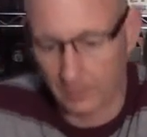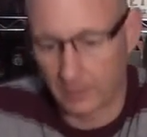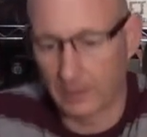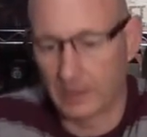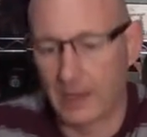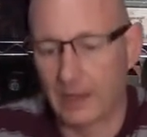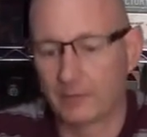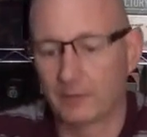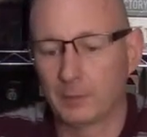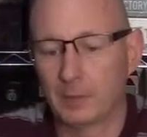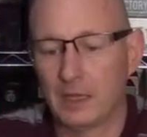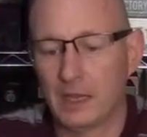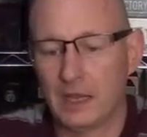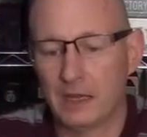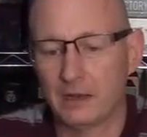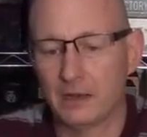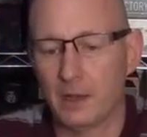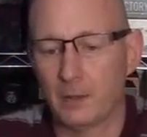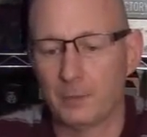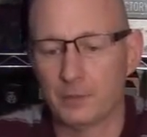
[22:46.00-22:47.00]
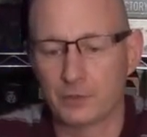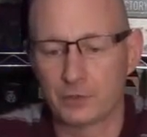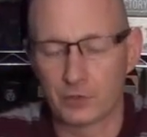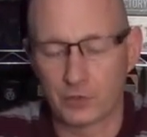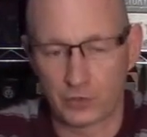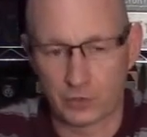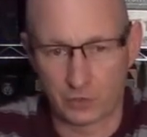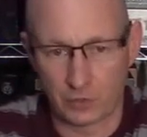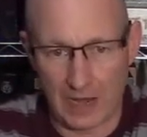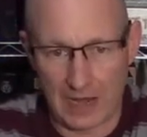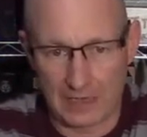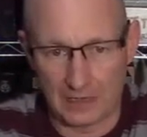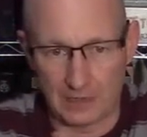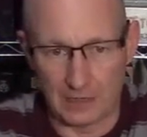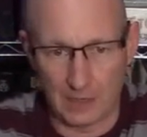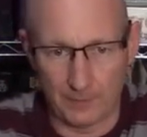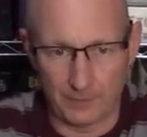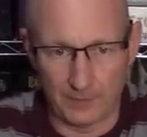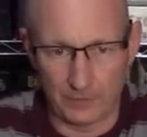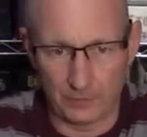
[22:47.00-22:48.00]
going to have to be heated up and straightened
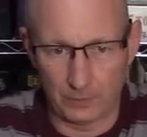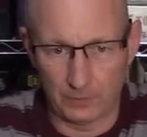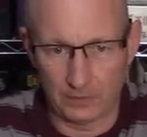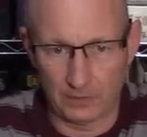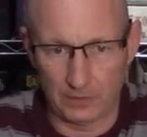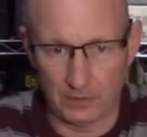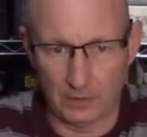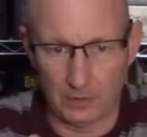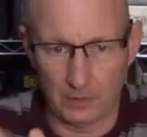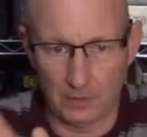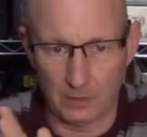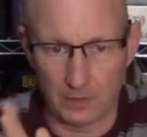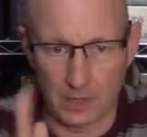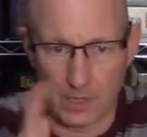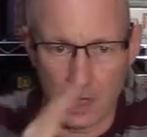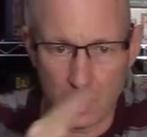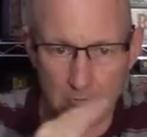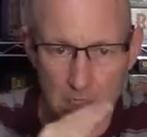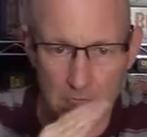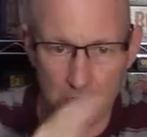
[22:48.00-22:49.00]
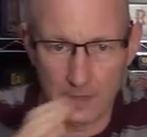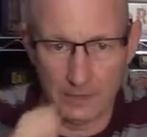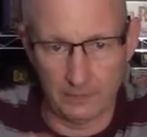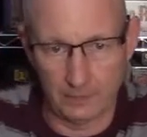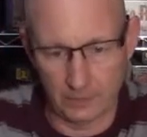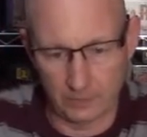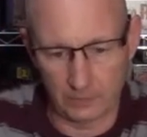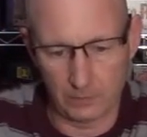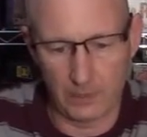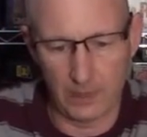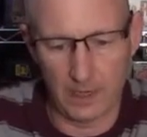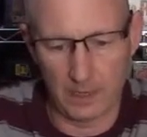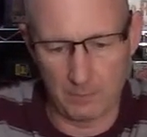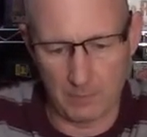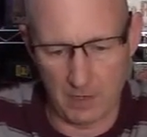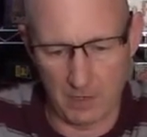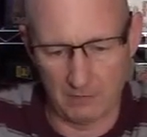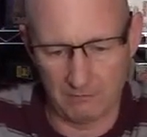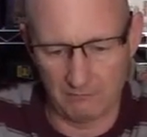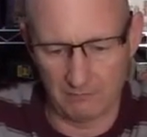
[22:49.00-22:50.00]
up. This one's a little cockeyed this way,
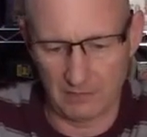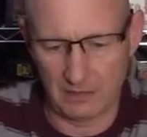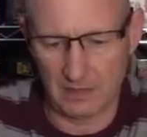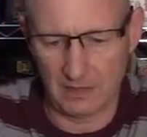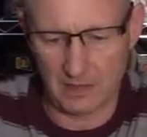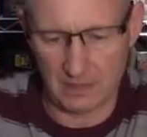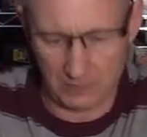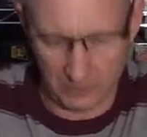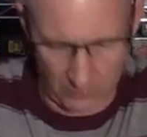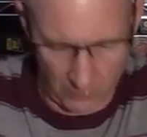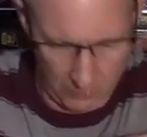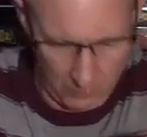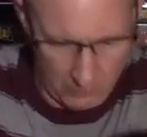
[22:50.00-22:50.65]
but not too